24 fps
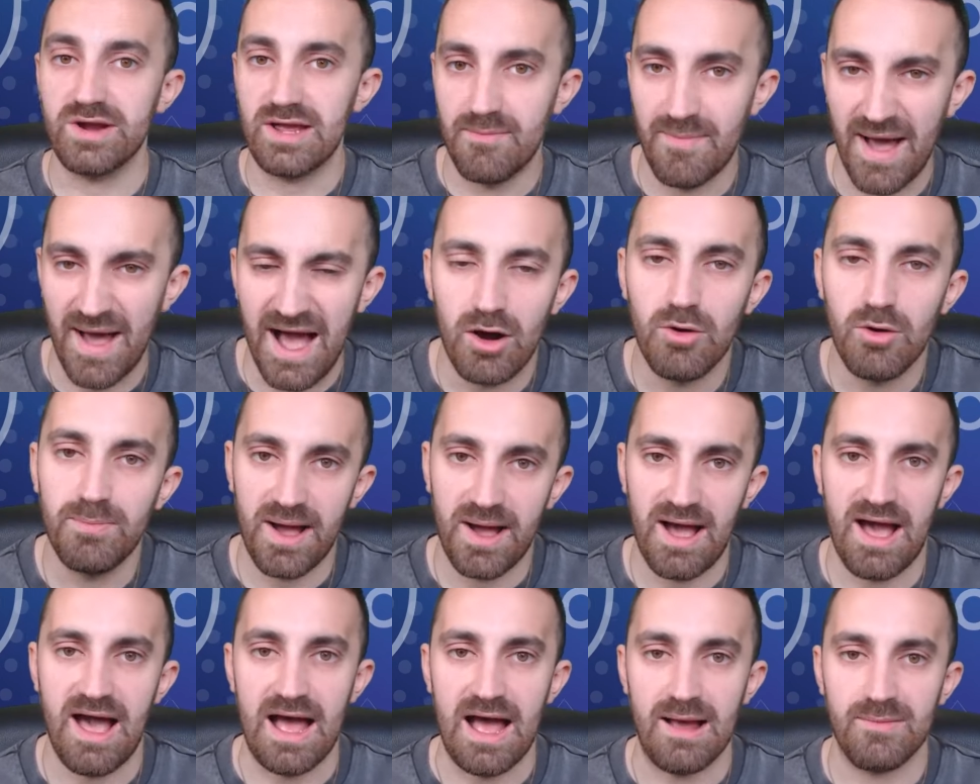about
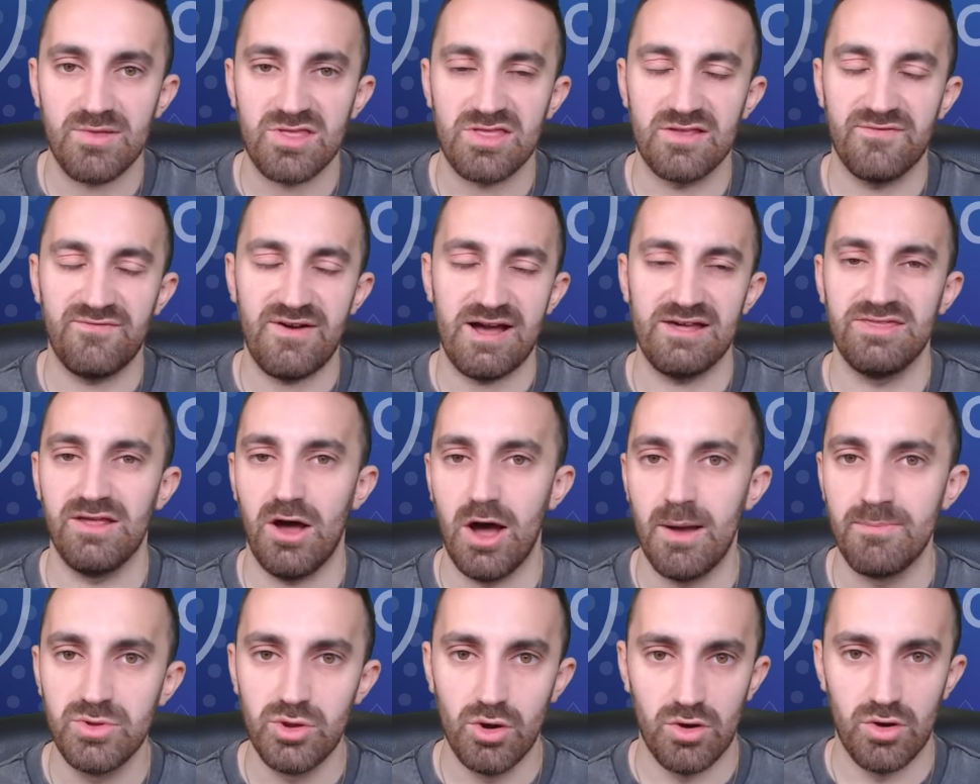perhaps the fact that
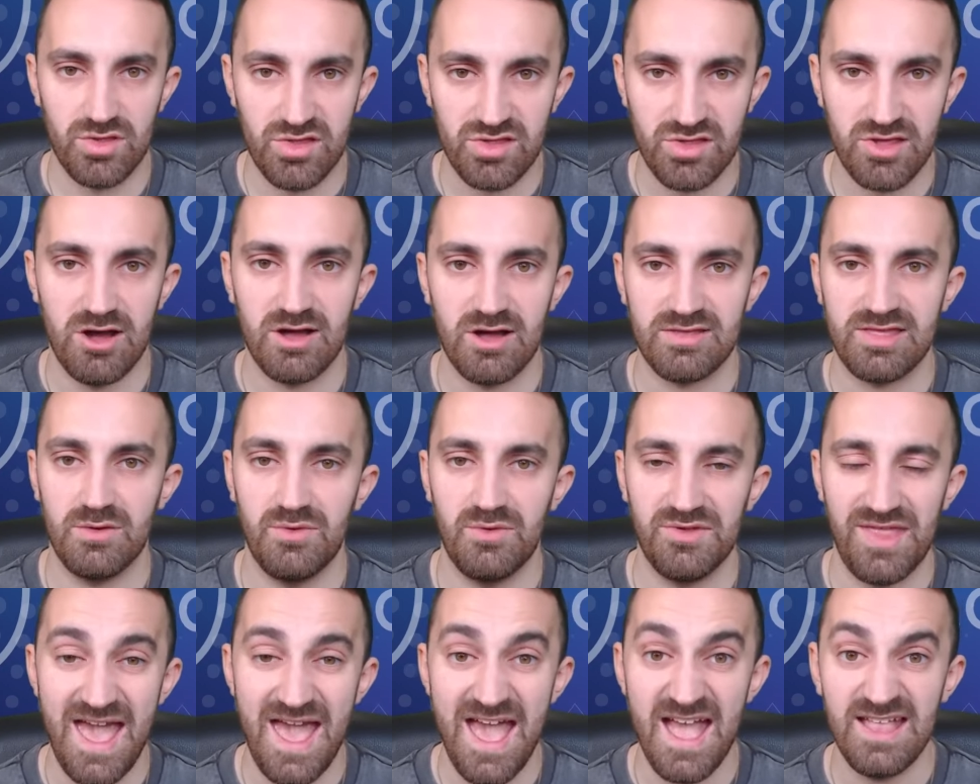I'm not starting
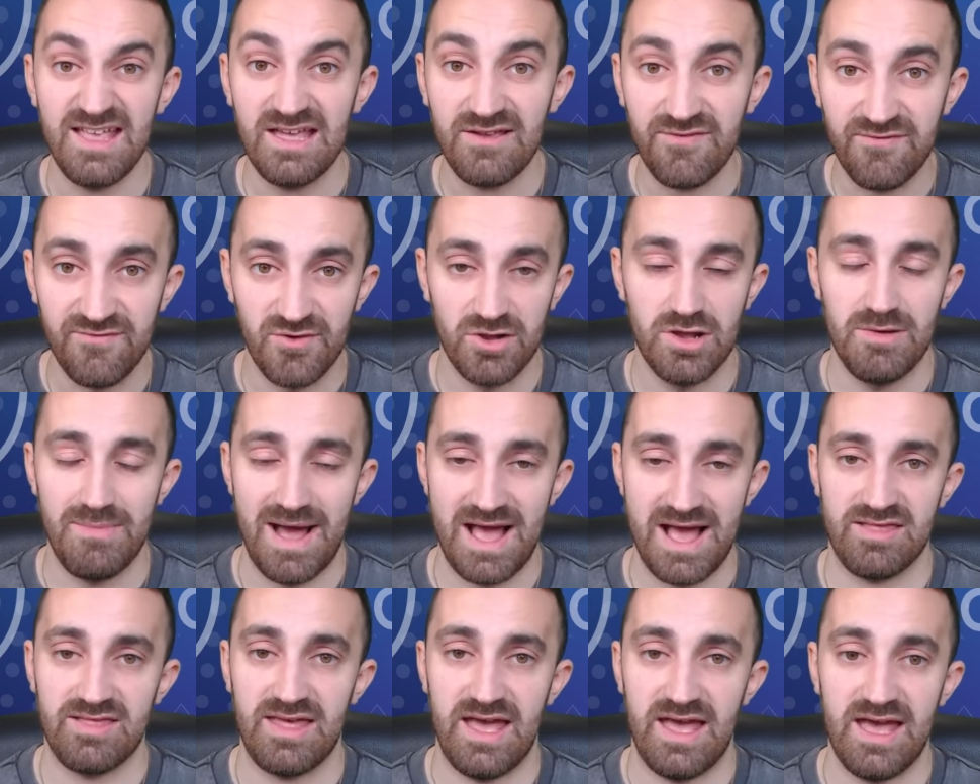with any Fulham
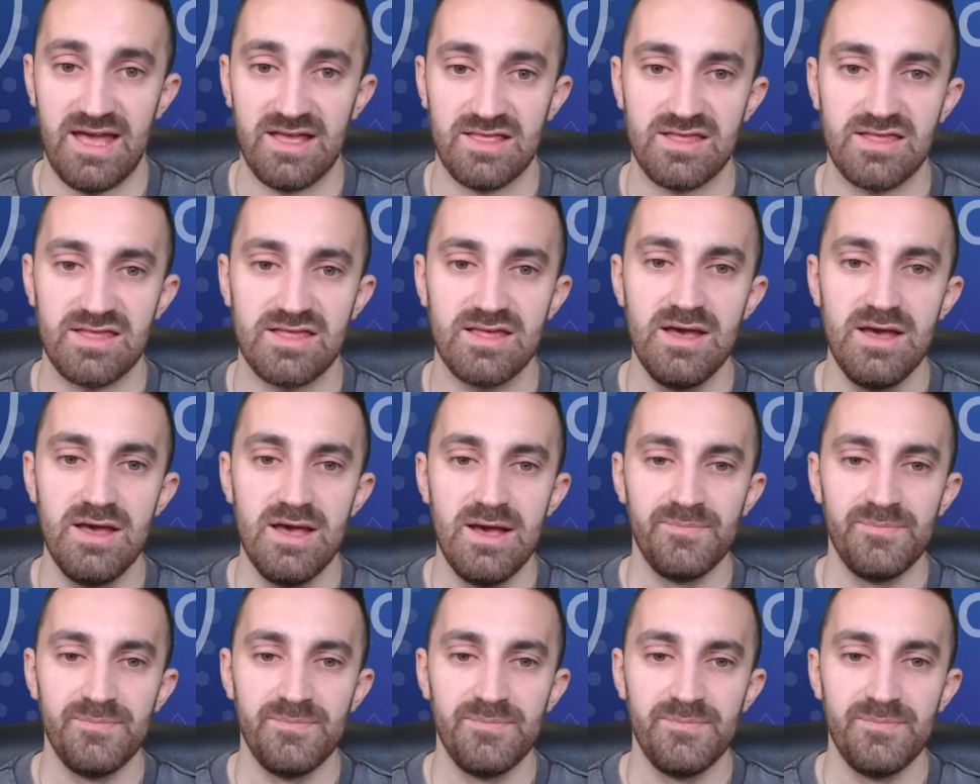assets.